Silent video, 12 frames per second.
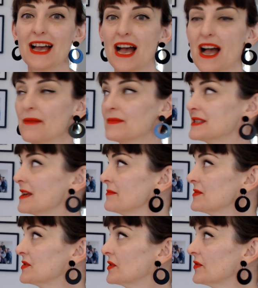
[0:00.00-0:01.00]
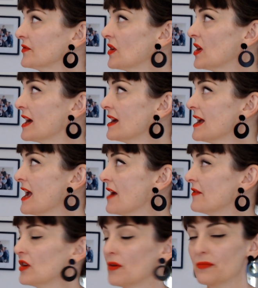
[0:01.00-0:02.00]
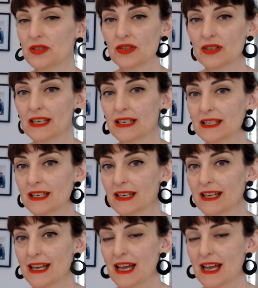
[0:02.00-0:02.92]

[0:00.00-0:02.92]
some sort of have an opportunity to